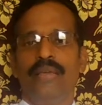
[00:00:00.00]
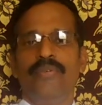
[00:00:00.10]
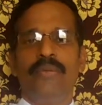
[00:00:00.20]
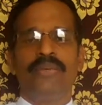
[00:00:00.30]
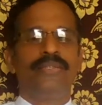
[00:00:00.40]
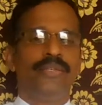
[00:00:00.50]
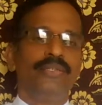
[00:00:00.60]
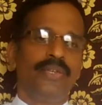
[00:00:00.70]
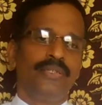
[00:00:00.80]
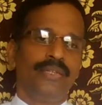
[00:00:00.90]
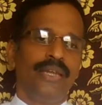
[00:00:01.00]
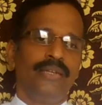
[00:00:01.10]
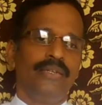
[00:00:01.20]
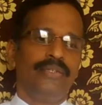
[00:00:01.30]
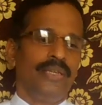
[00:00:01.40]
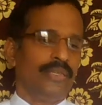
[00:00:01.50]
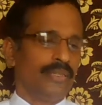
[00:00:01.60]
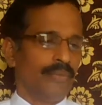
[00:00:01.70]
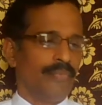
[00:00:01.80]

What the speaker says: we must see section 86.